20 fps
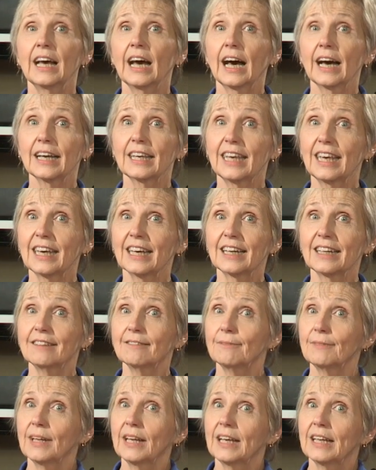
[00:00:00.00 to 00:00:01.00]

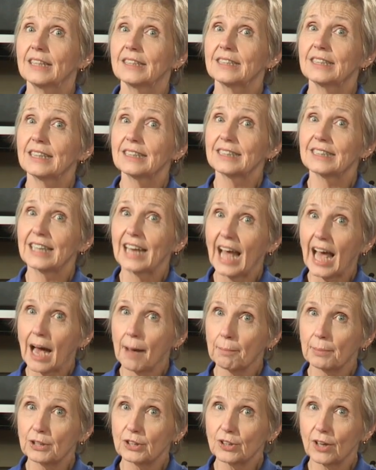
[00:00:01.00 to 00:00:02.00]
Again, since it
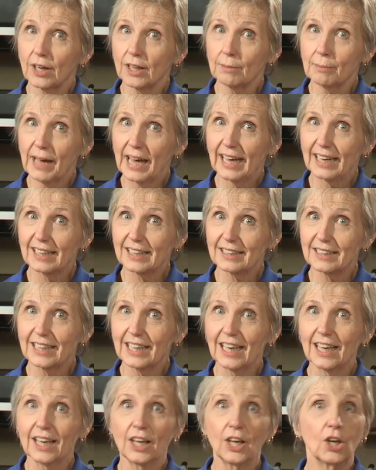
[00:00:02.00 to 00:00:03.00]
happens
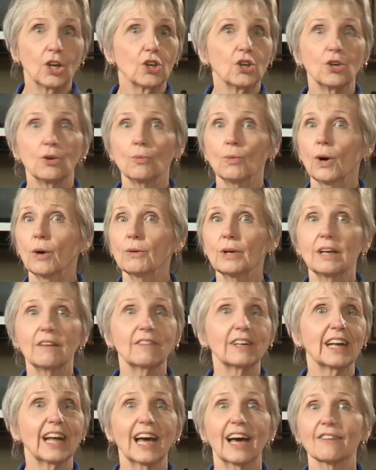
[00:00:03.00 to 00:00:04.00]
automatically, you won't
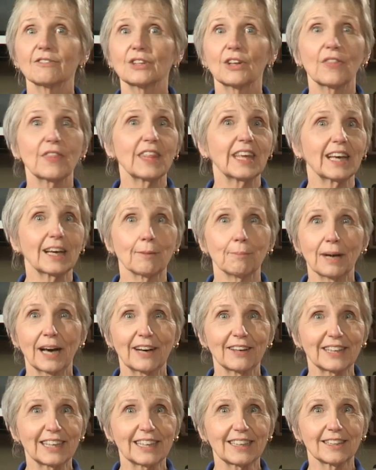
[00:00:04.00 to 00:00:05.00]
even have to think
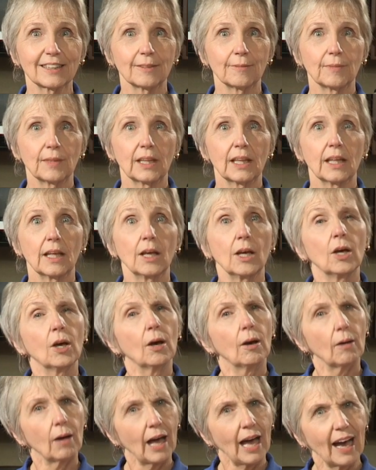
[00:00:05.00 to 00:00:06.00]
about it.
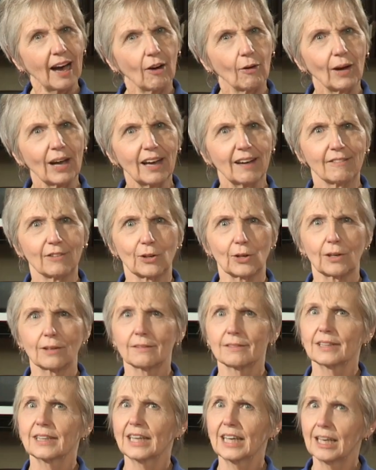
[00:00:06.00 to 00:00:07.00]
However,
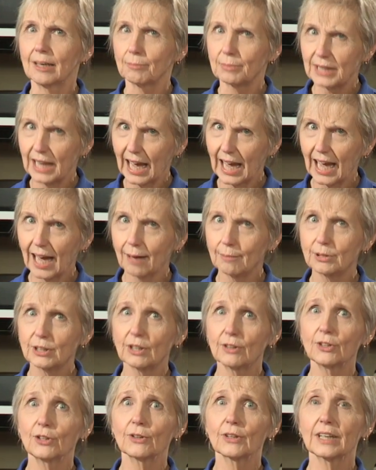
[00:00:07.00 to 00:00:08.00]
keep tabs
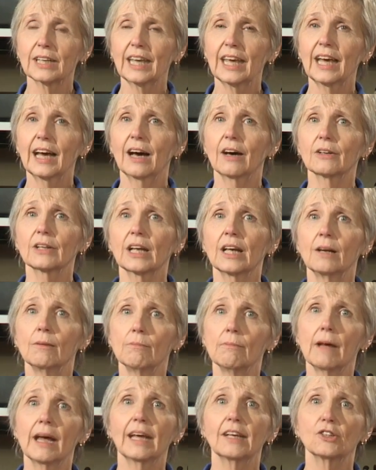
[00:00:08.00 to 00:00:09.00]
on your account
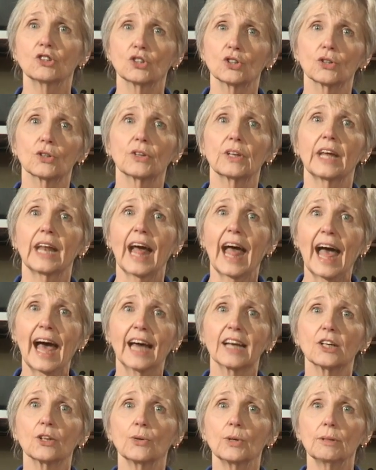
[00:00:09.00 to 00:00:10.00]
and make sure that
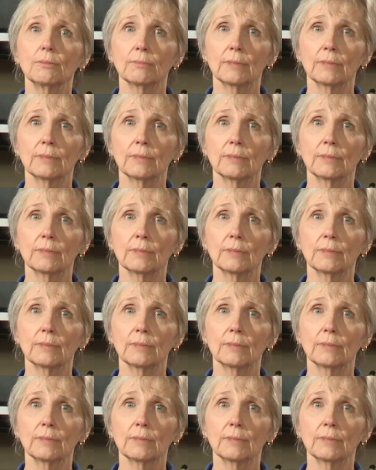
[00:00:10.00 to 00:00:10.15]
adequate